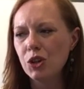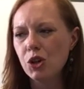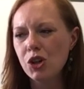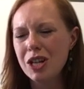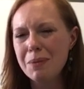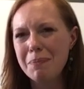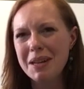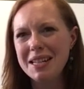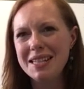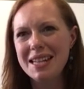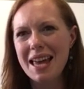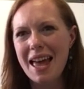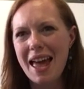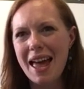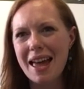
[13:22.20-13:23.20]
Could it be
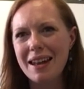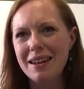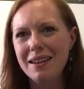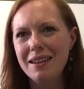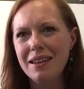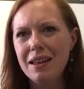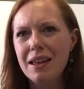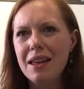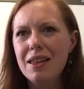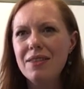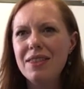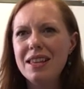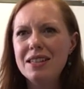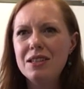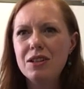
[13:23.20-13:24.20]
10?
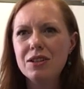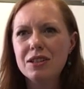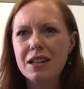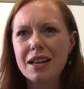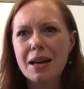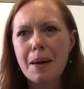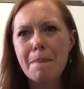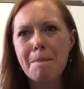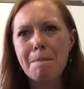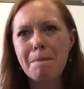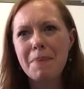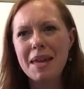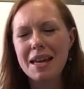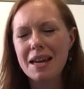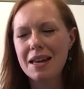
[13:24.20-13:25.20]
This looks like a
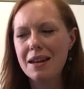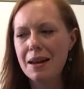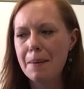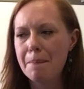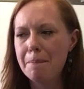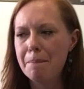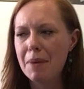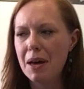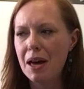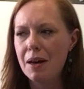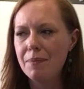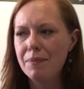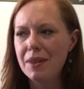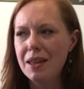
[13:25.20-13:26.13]
bigger number.